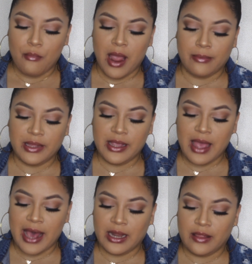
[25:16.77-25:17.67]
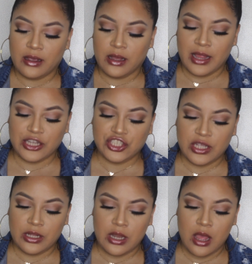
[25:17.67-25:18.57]
Probably out of the
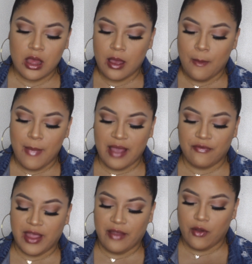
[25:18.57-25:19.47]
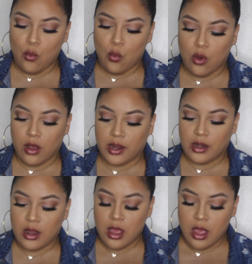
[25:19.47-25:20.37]
collection, my favorite
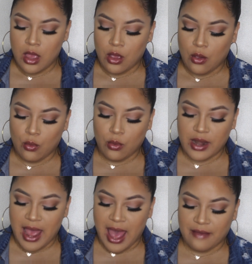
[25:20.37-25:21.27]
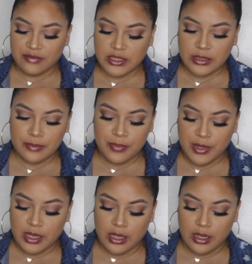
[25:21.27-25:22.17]
one would have to
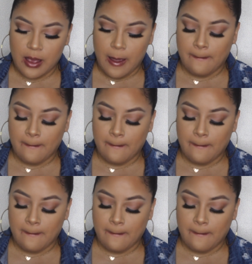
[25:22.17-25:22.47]
be